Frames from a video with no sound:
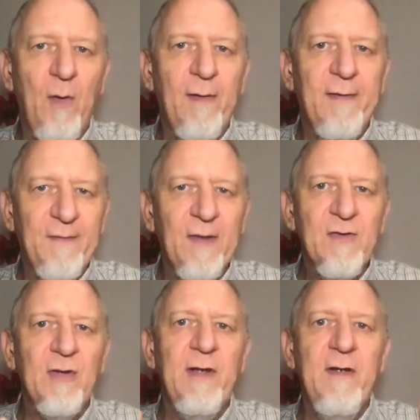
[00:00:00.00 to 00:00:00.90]

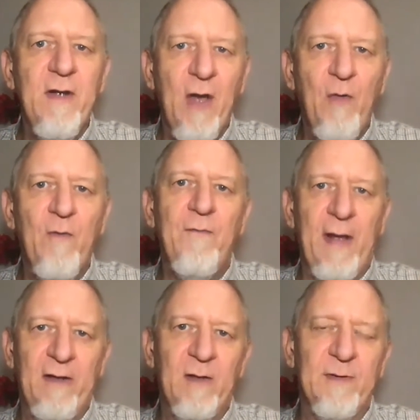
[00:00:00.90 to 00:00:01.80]
essentially no
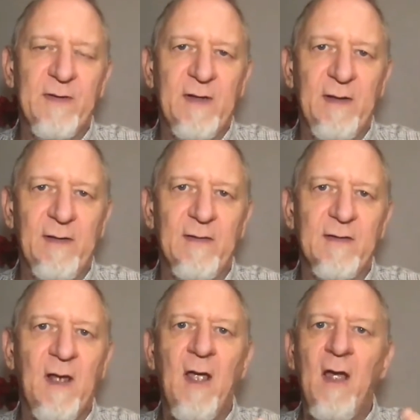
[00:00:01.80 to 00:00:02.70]
valuable
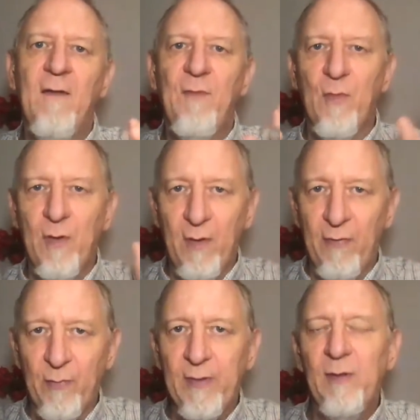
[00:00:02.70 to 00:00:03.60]
skills for
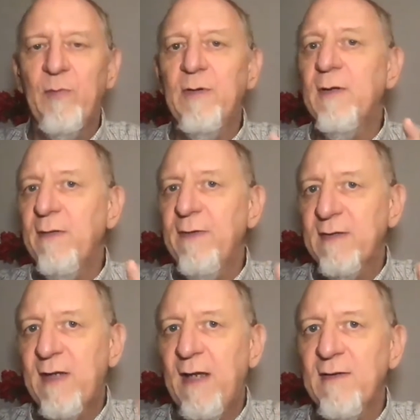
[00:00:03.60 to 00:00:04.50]
the real world, in
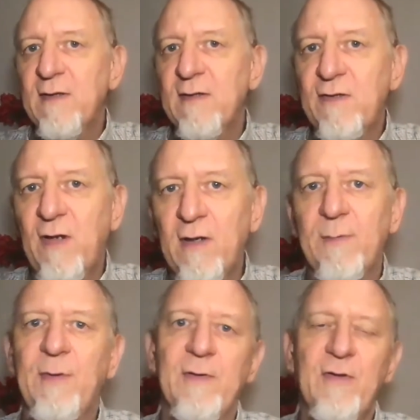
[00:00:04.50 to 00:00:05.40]
this case,
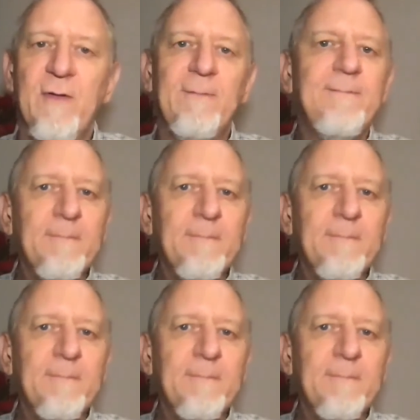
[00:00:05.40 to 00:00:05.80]
startup culture.